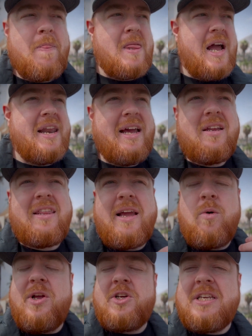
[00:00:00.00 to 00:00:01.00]
And I
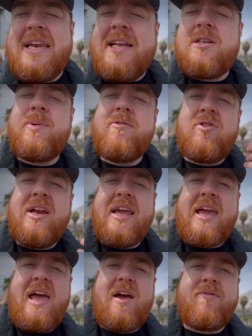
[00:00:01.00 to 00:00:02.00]
think we just need to be really
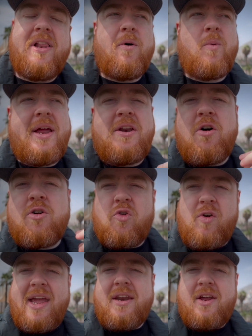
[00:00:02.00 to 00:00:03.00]
careful that we're not
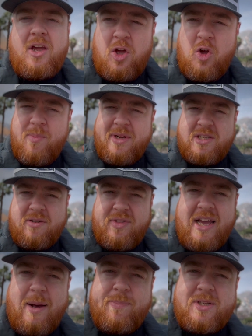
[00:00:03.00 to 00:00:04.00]
creating a humans of
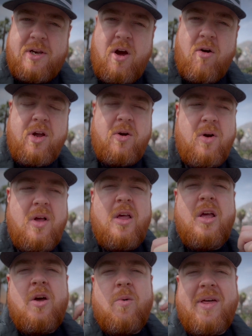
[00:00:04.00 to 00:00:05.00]
the gap scenario
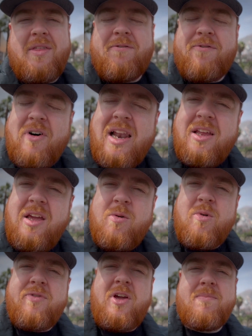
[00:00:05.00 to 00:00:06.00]
where the
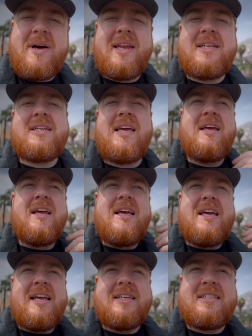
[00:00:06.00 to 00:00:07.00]
value of humanity is